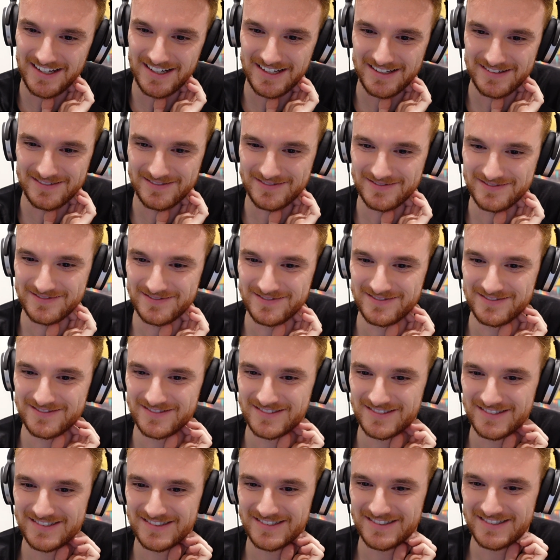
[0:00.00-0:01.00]

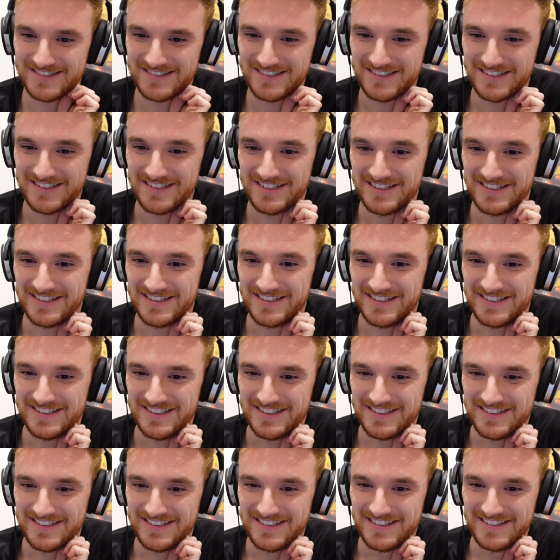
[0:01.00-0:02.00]

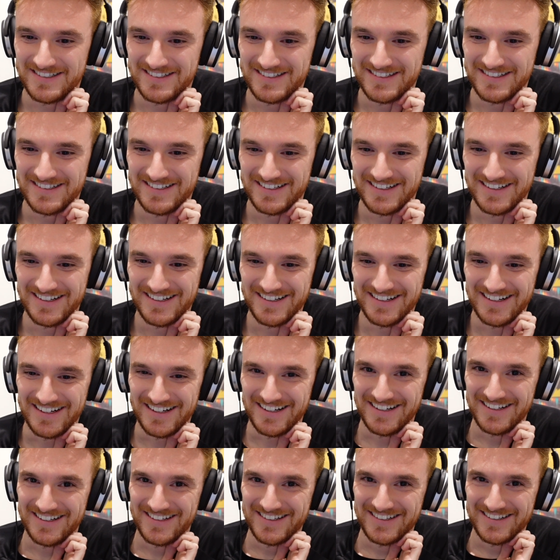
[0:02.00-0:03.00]

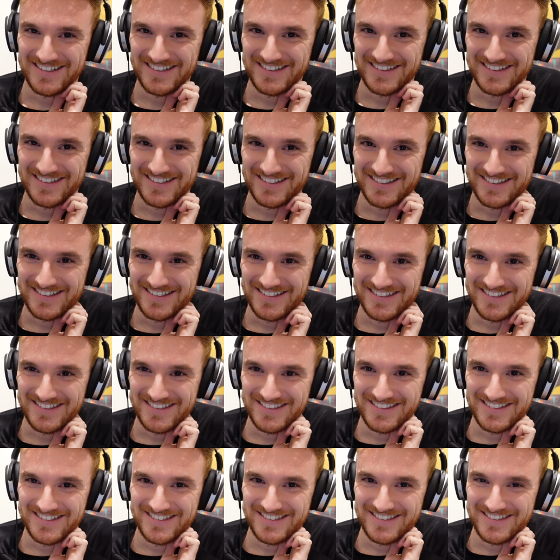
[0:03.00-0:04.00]

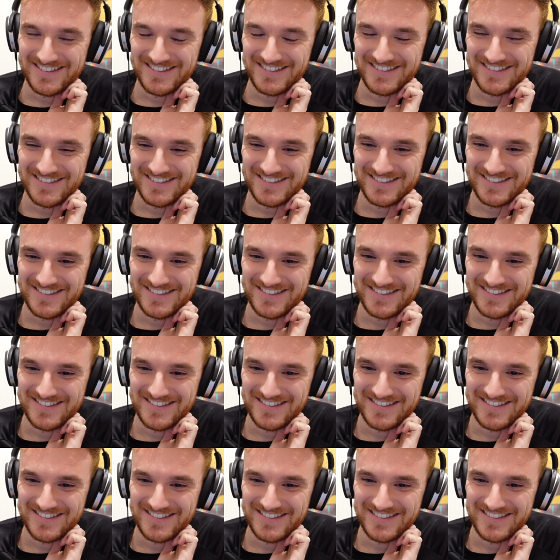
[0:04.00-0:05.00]

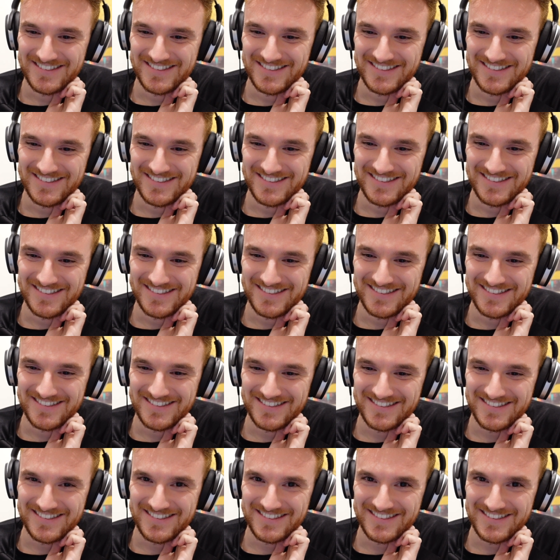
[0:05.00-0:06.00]

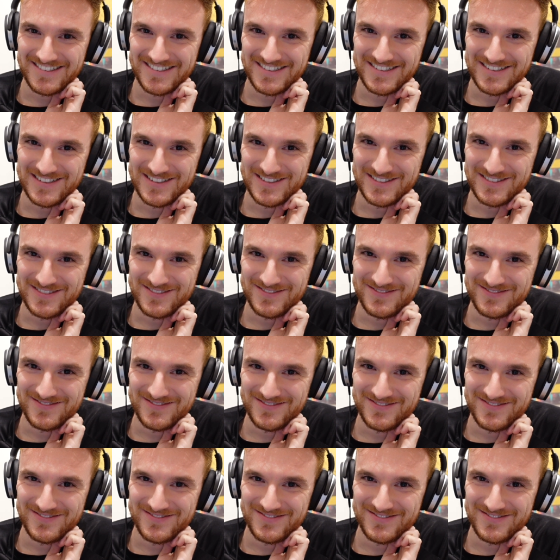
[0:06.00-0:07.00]

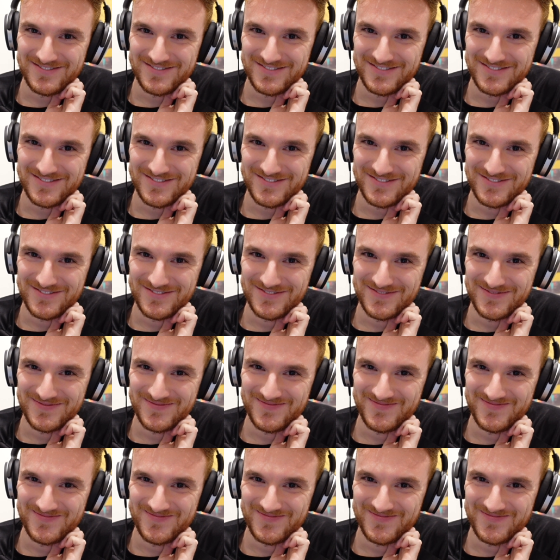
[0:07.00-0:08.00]
The person shown says nothing.